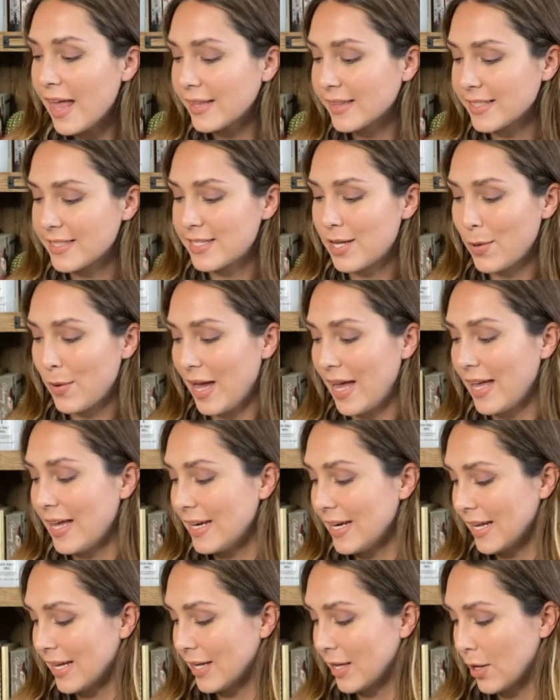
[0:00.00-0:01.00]
Let's go
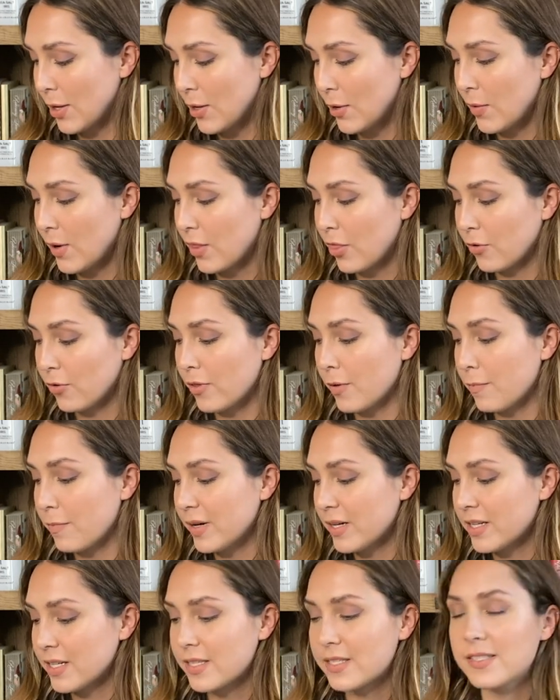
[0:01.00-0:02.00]
ahead and go through the
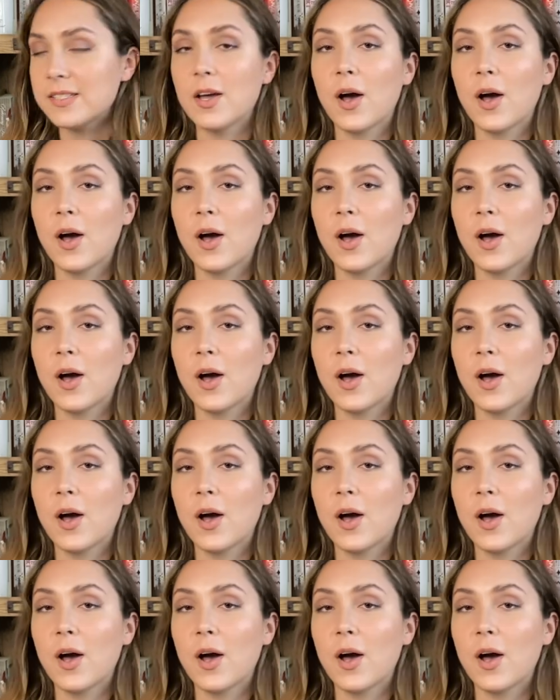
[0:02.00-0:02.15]
books.